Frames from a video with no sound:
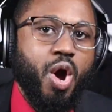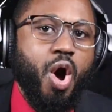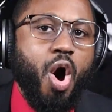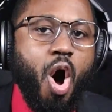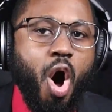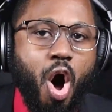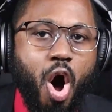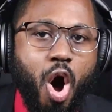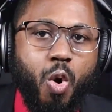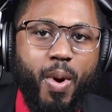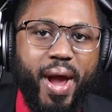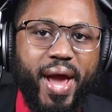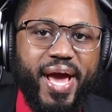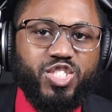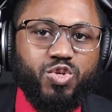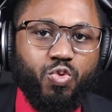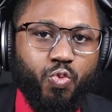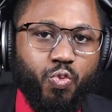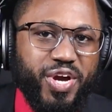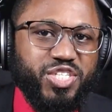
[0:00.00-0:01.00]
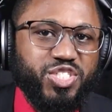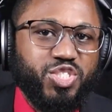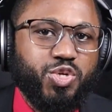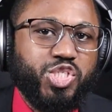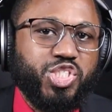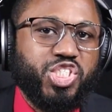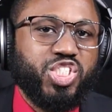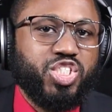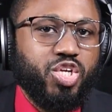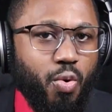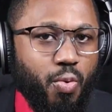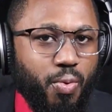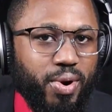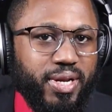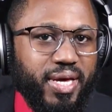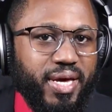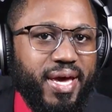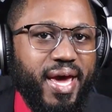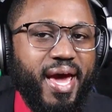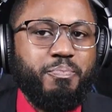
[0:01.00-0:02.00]
Always research
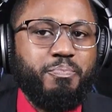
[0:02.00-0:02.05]
thoroughly and